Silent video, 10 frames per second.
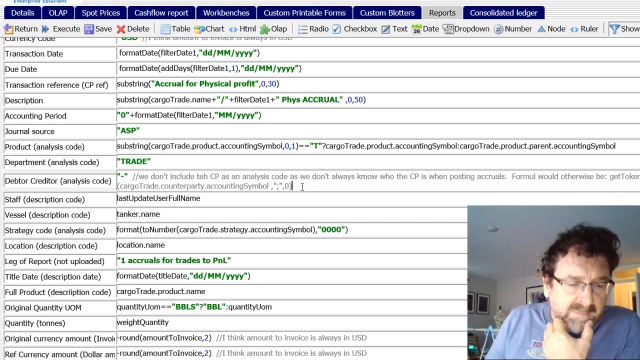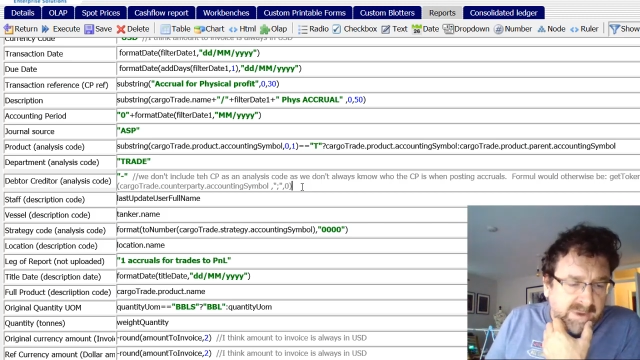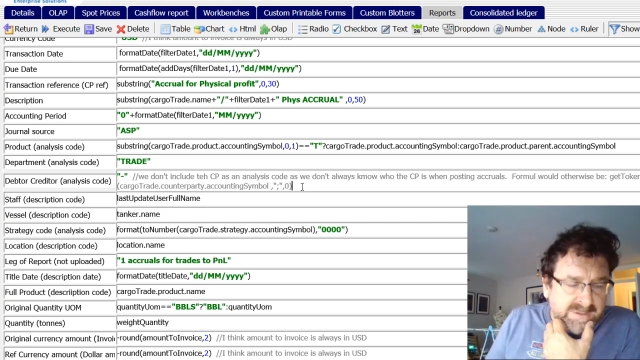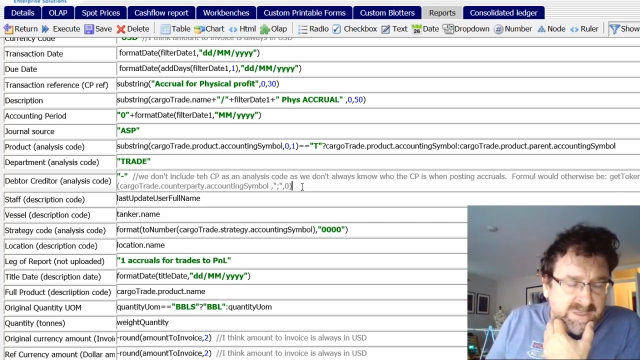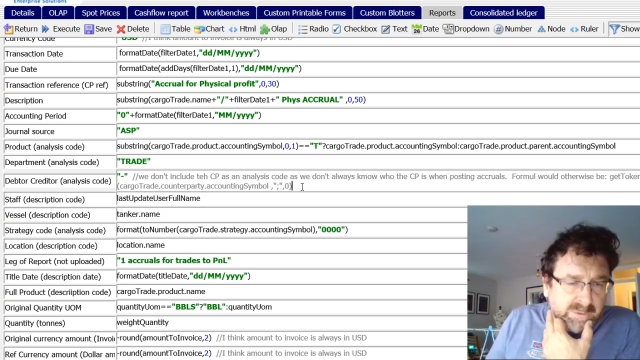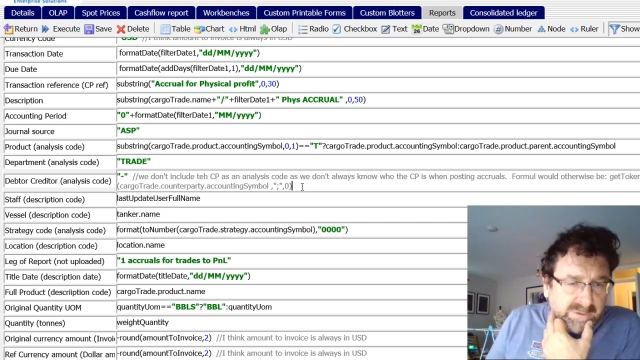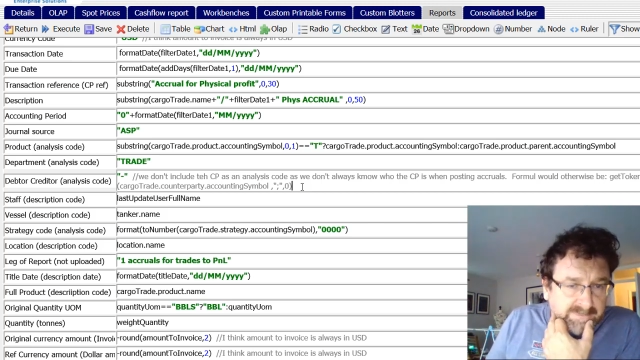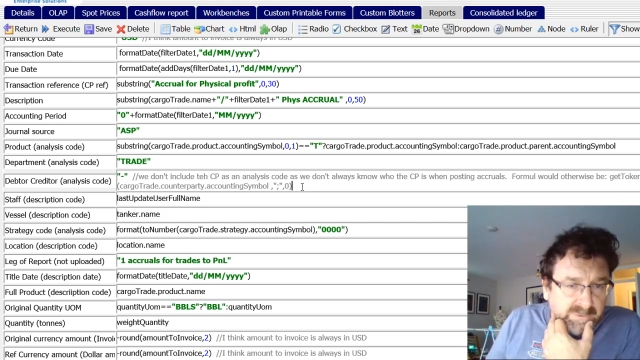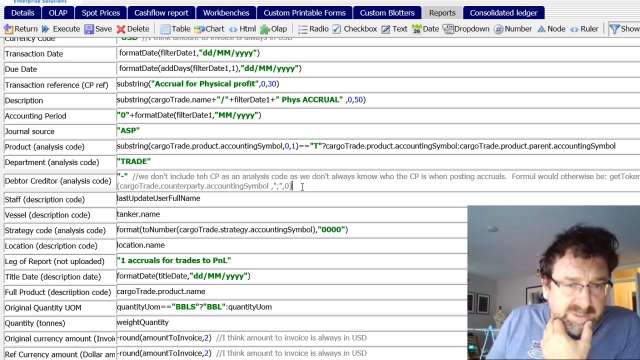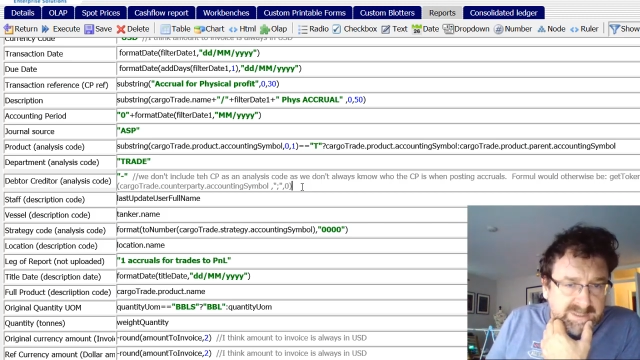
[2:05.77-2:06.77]
By the time you
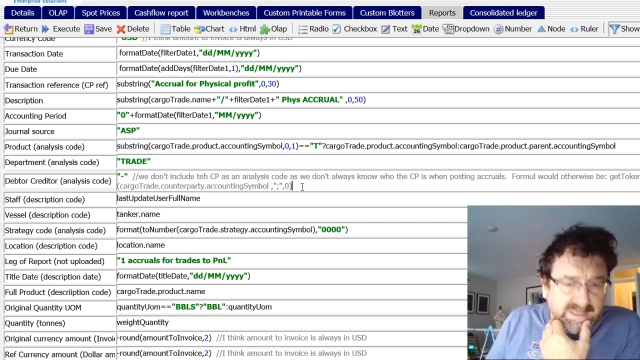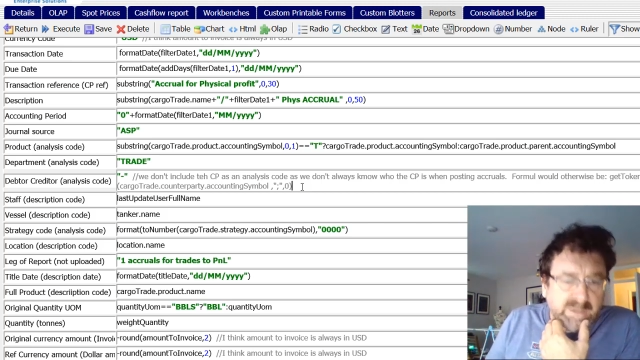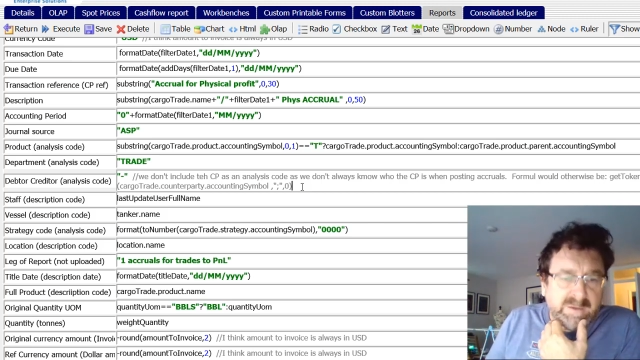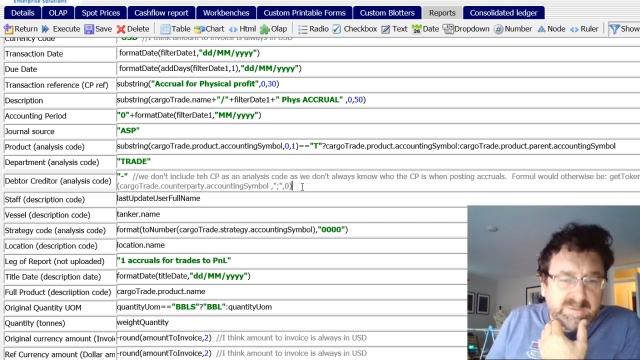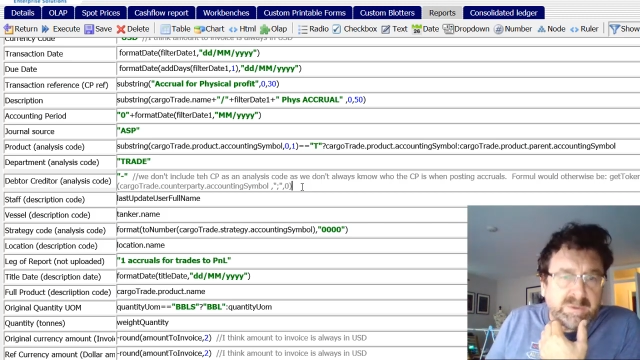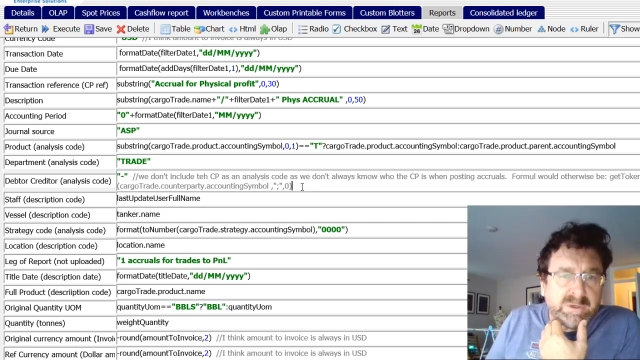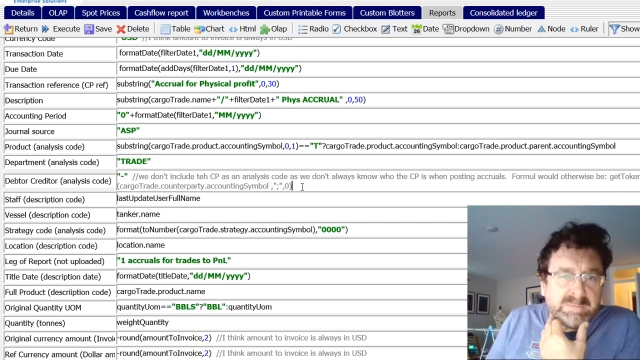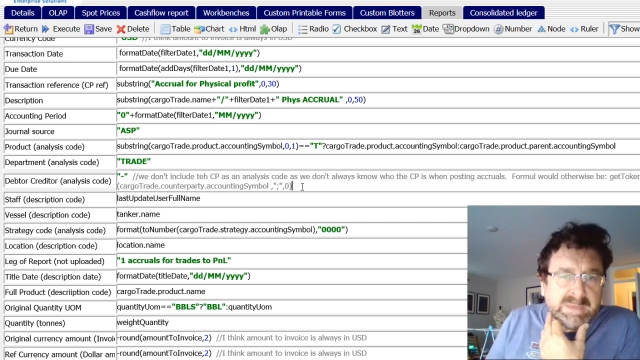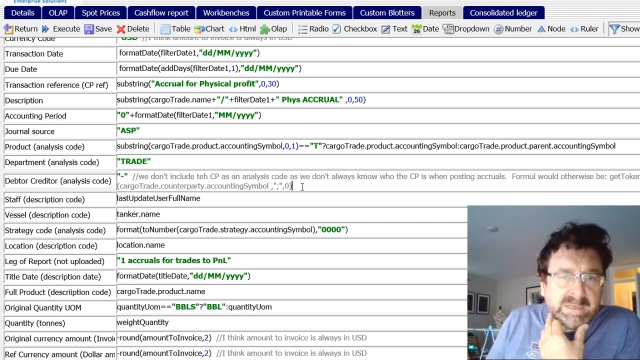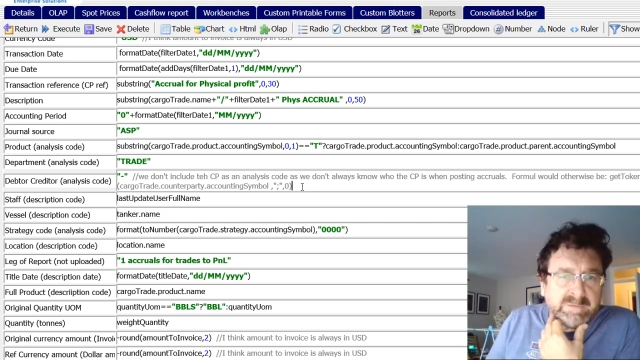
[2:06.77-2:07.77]
invoice it, you have to put
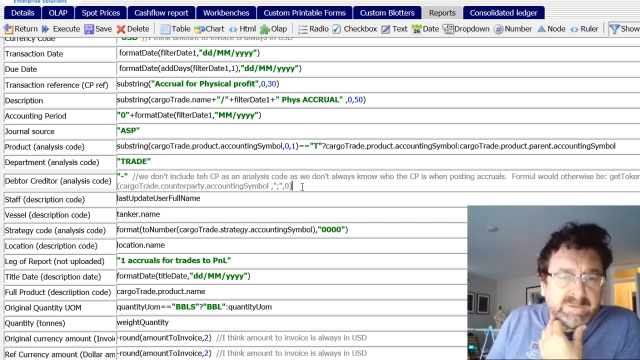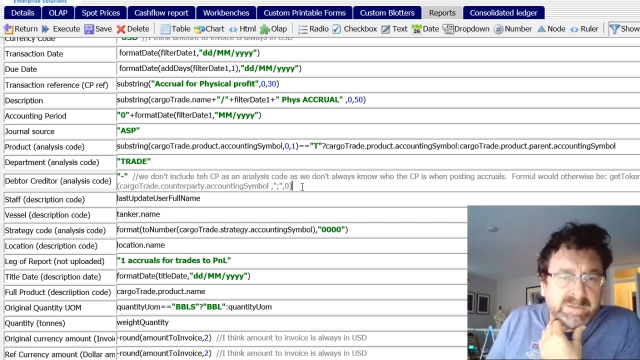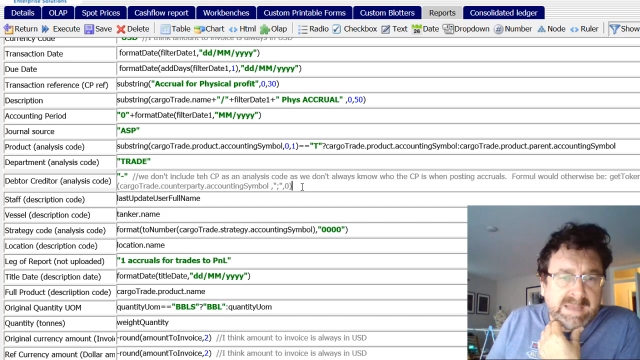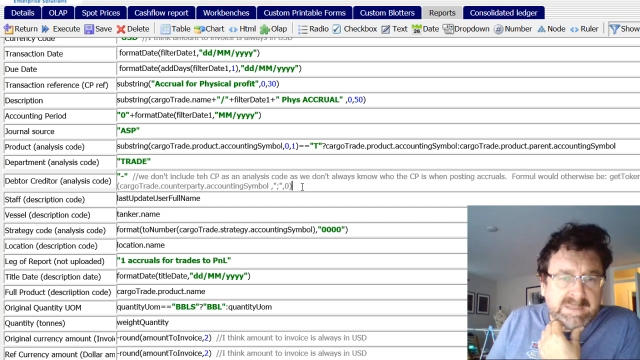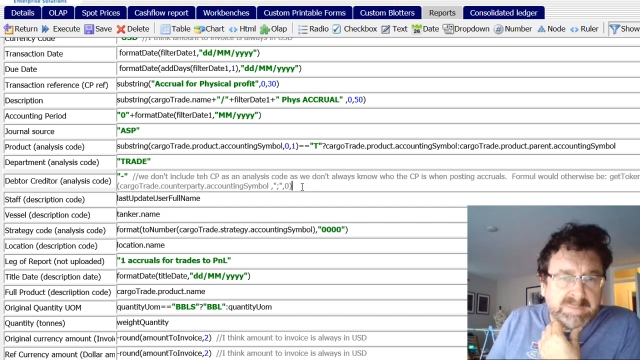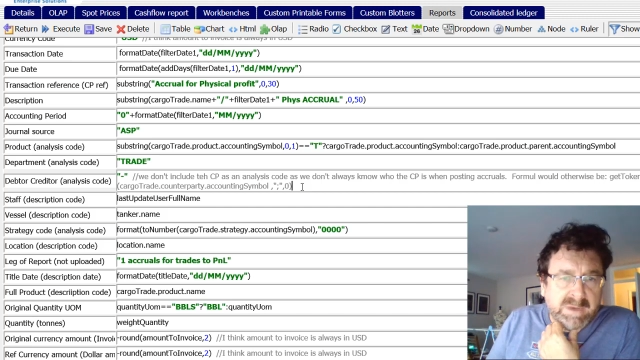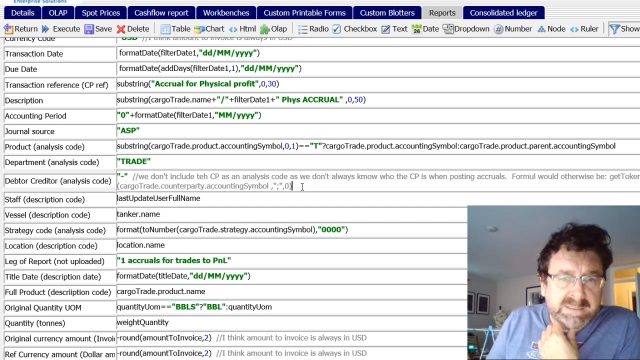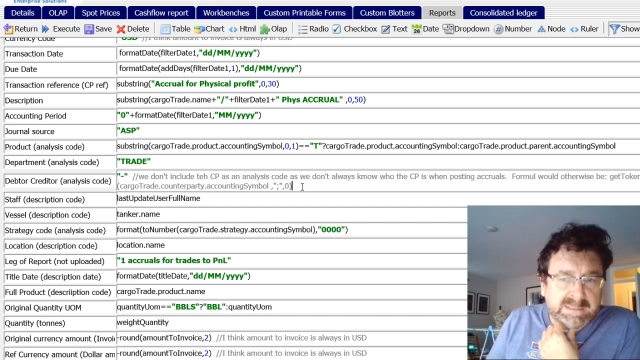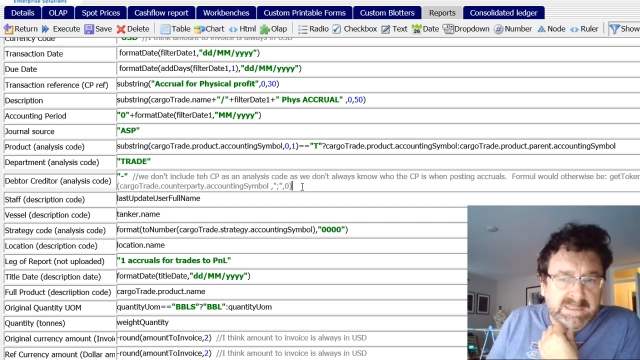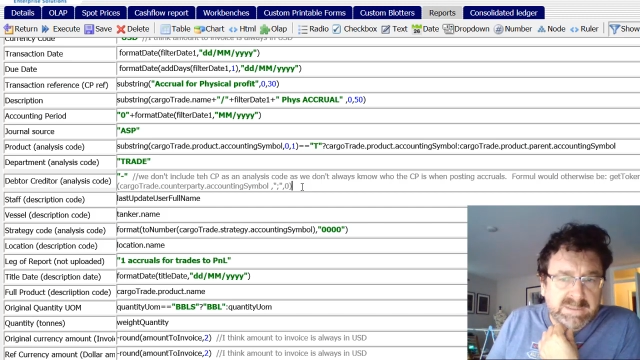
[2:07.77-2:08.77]
a meaningful
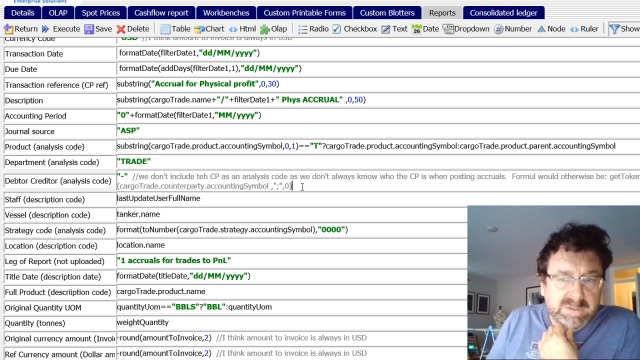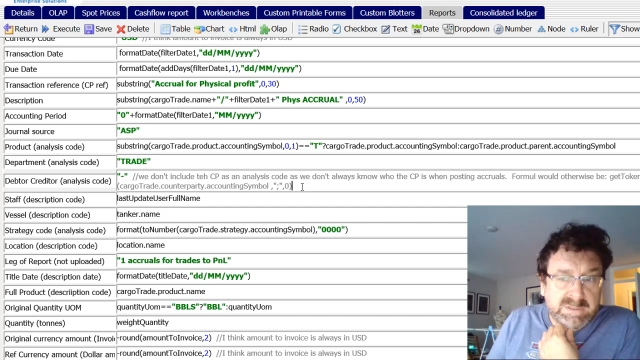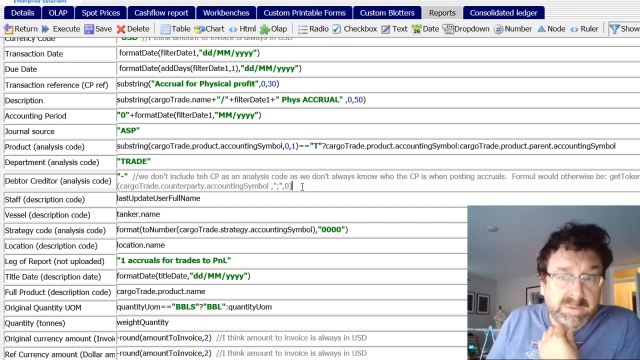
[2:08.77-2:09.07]
counterparty into it.